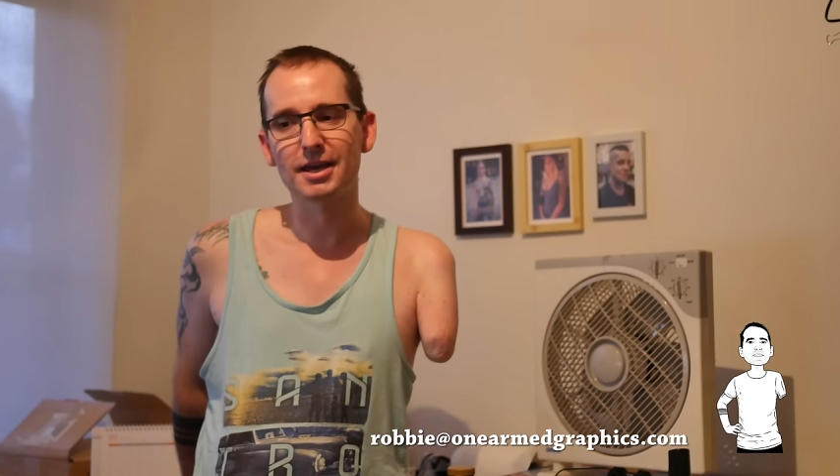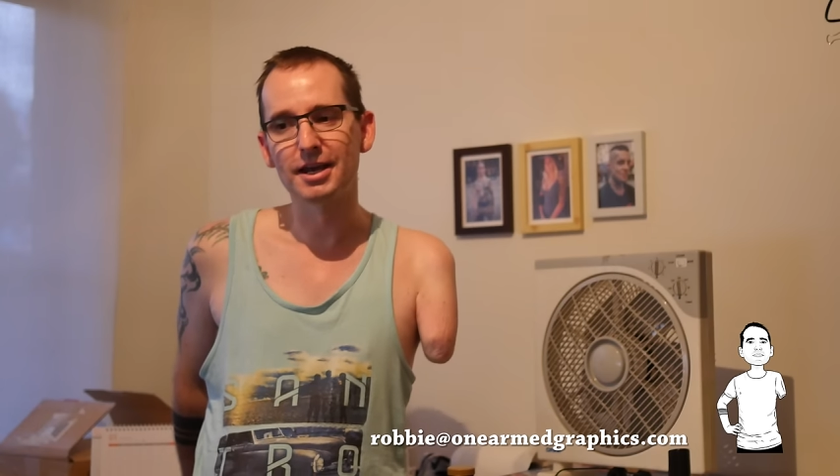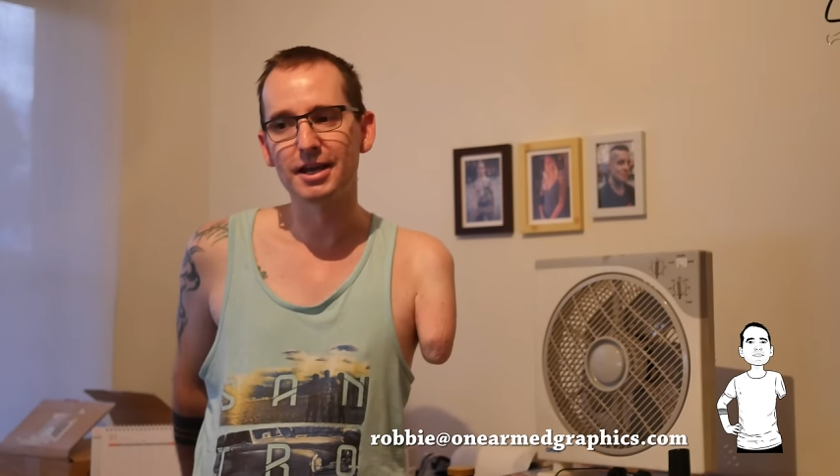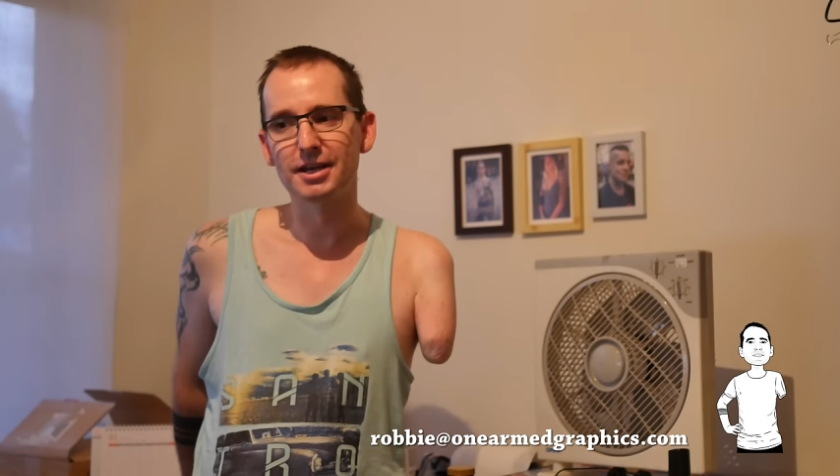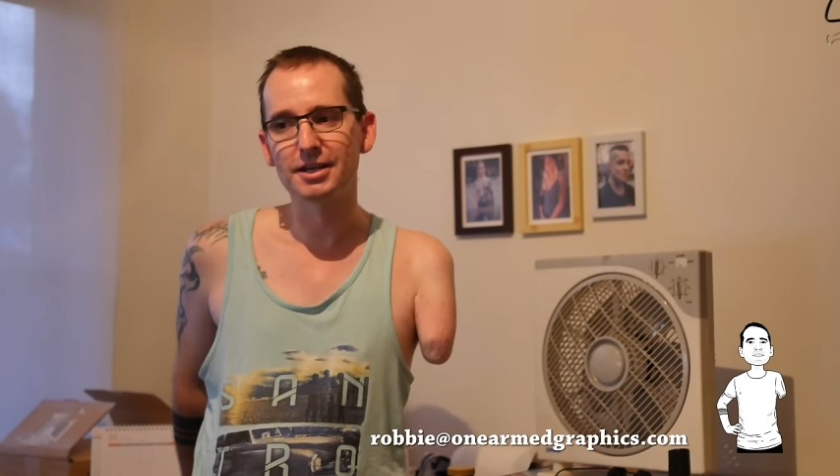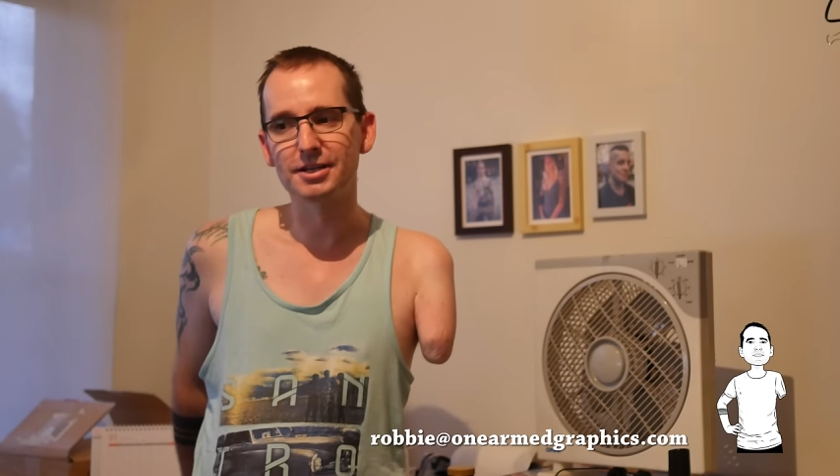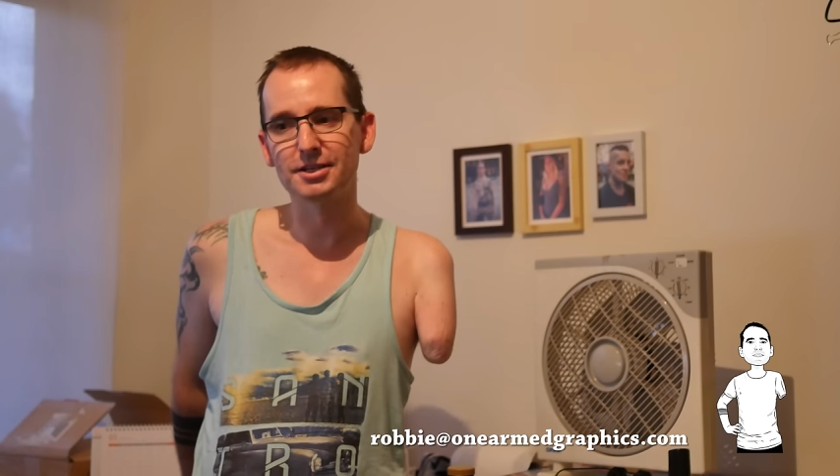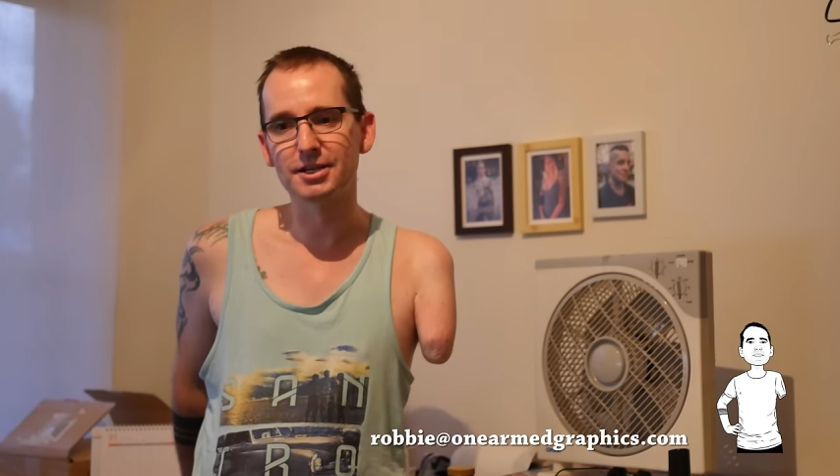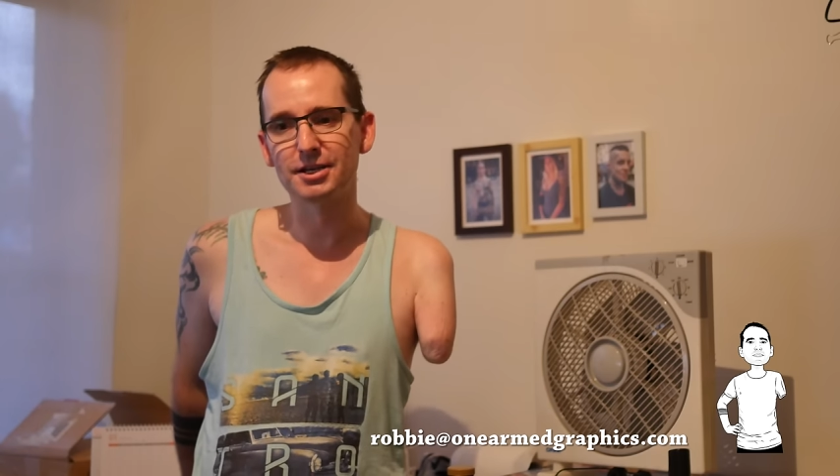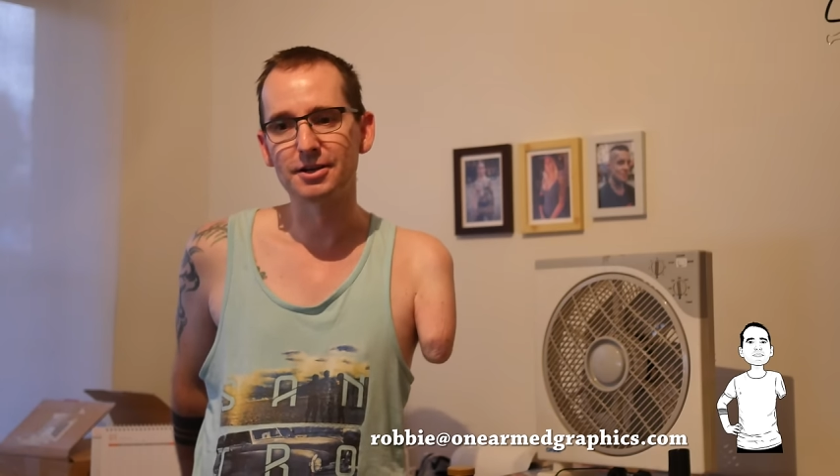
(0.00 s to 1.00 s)

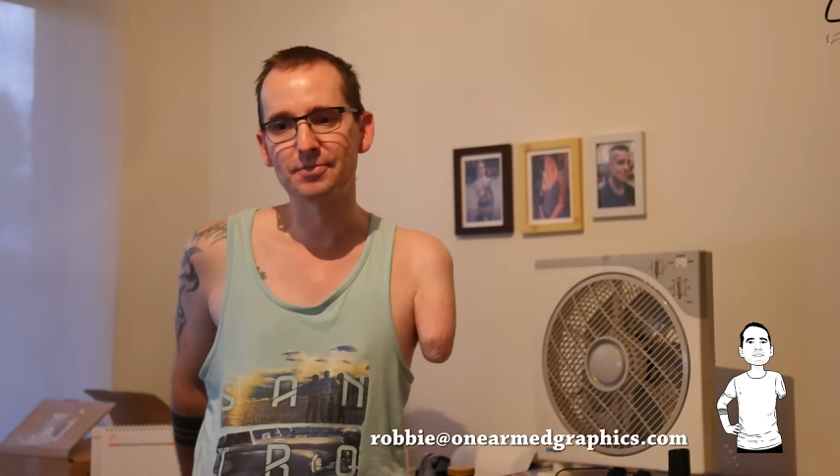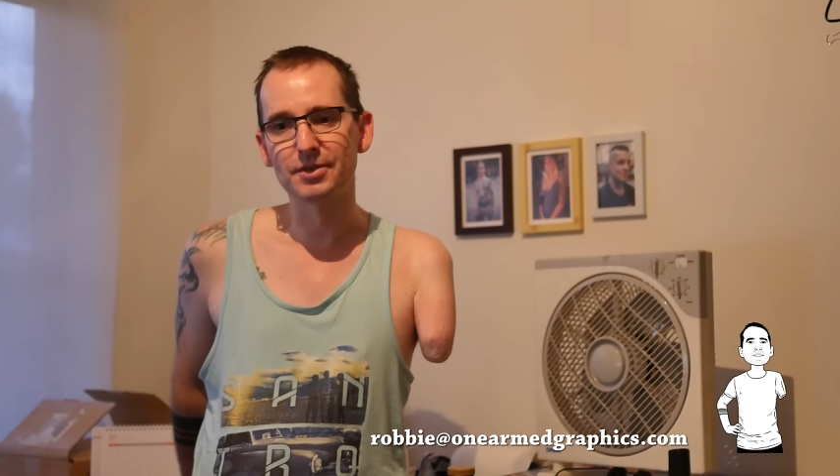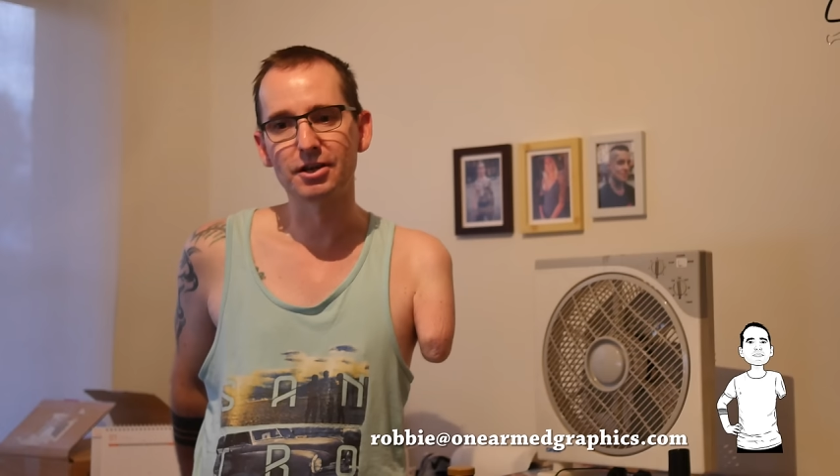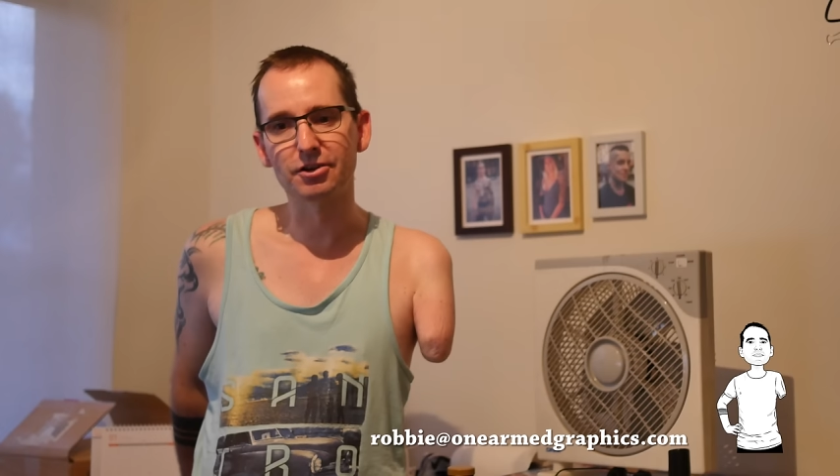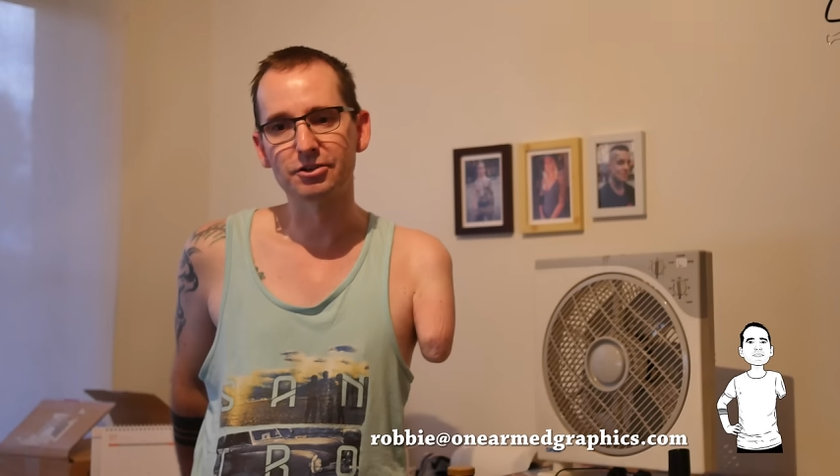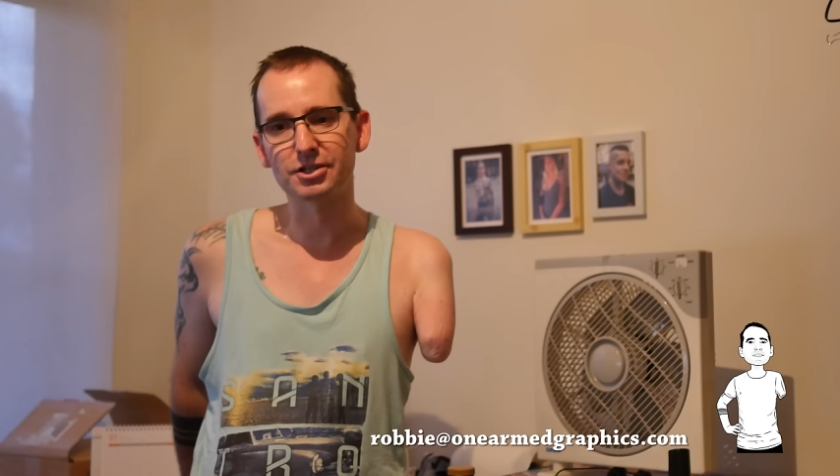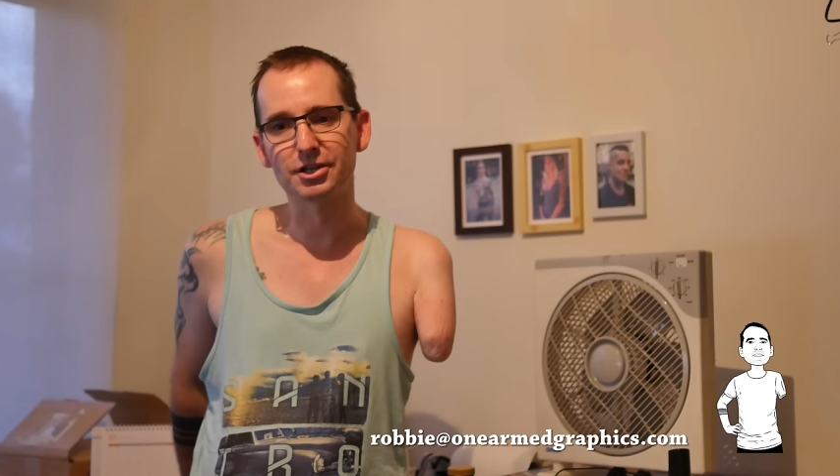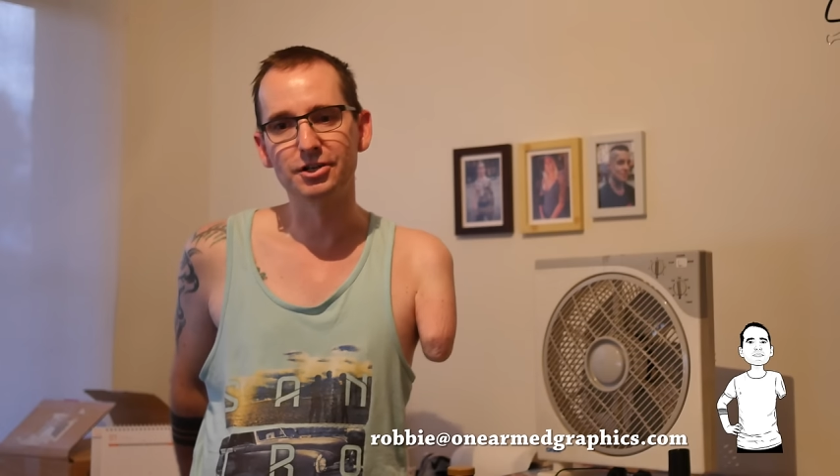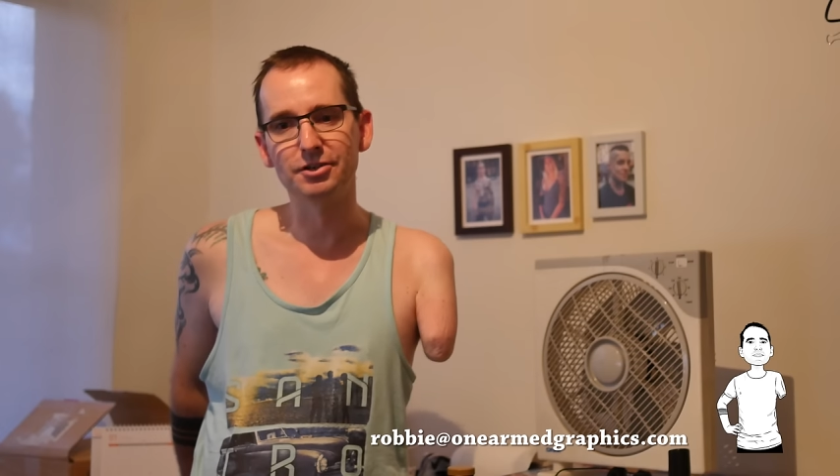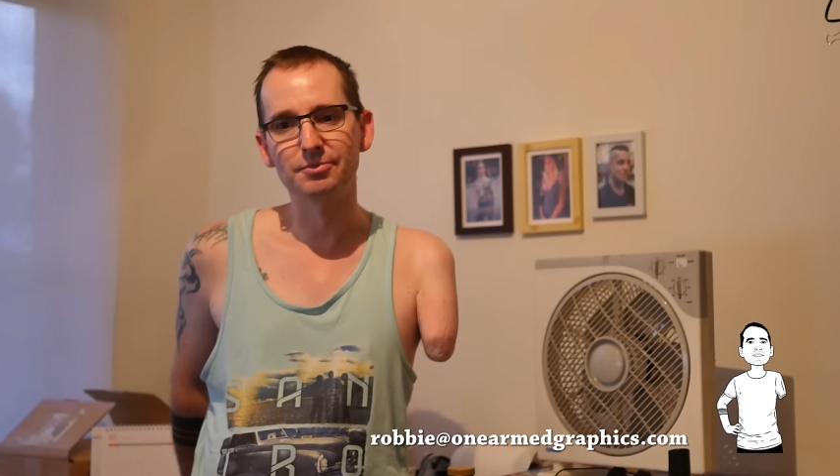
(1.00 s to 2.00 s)
And yeah, I got to
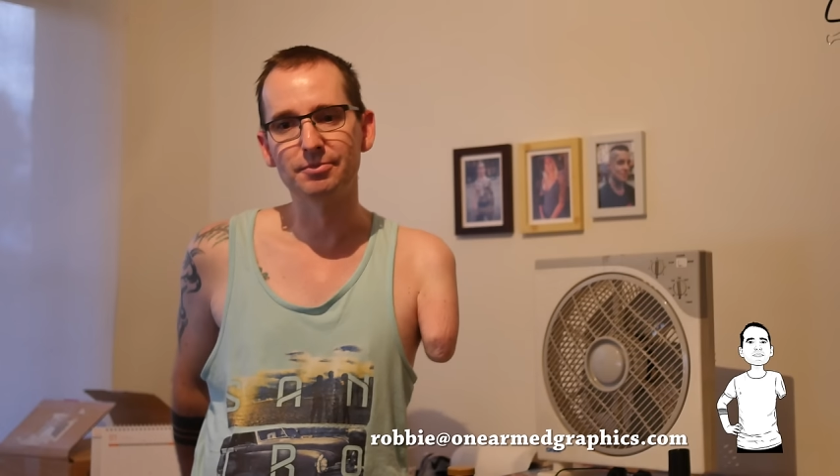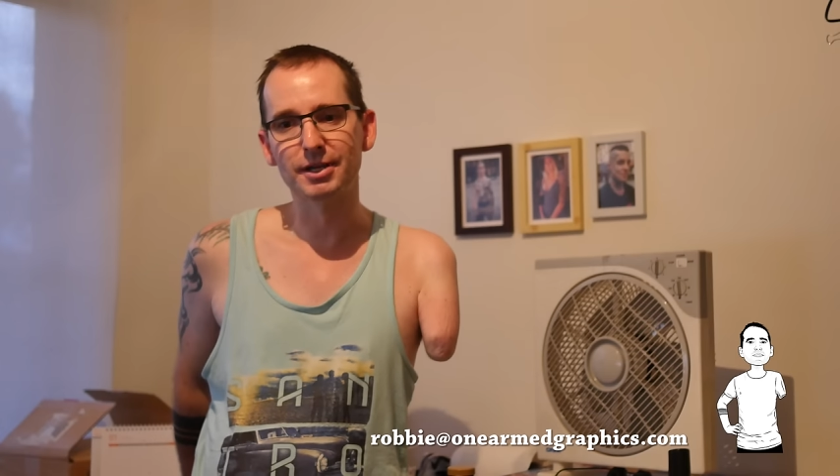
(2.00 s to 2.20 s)
know him,